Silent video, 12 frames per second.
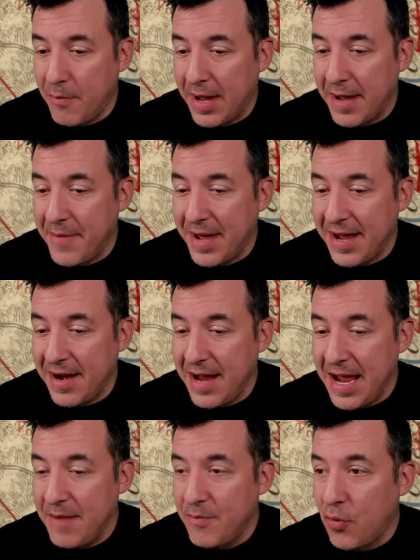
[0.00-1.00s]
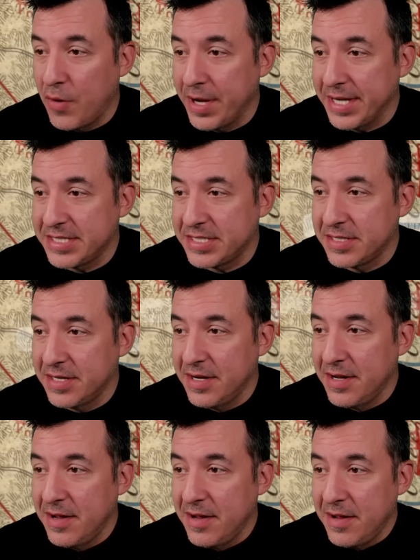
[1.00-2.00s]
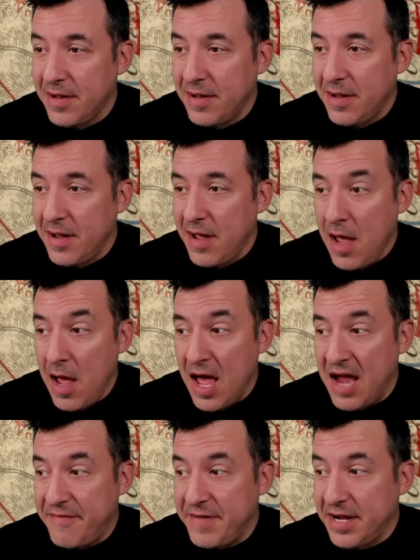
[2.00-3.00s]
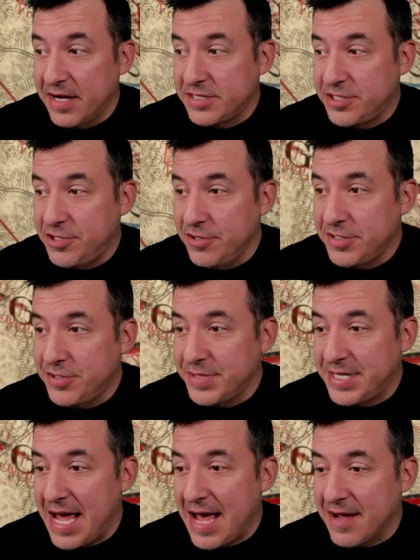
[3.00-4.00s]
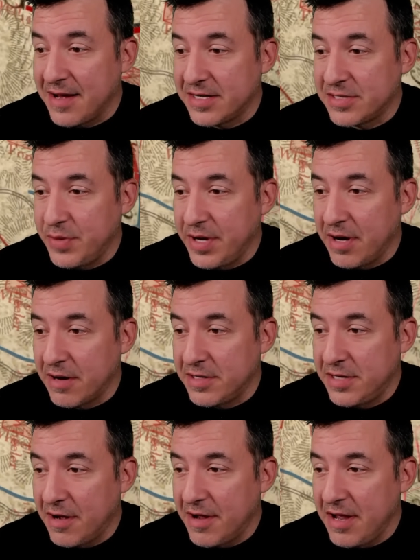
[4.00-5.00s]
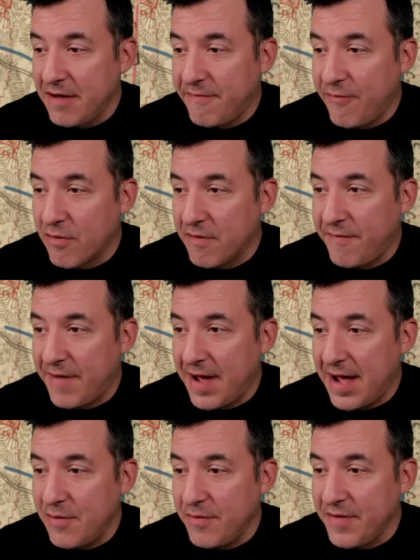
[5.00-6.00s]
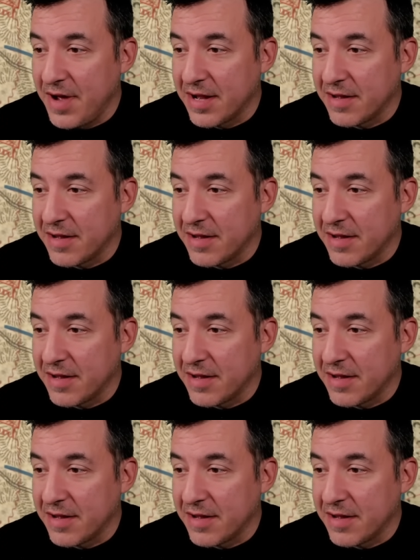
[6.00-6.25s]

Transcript: about 8 points. And if he does choose to attack us, we are dug in, fortified. We've got